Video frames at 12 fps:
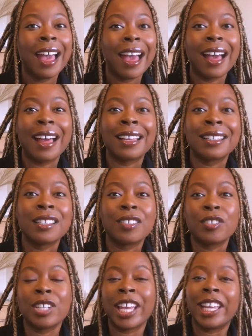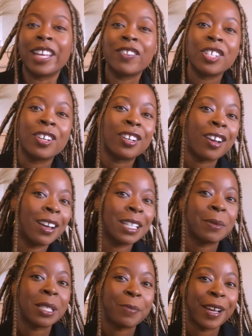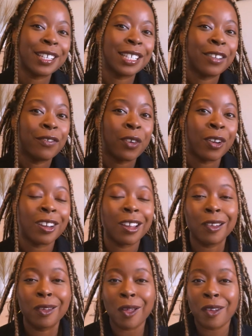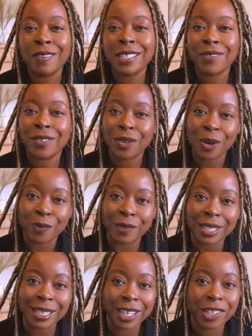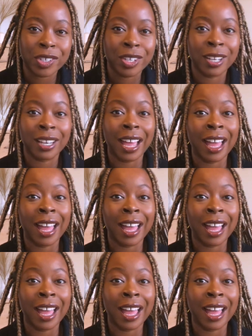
and it gives you a guy's perspective on a lot of different conversation.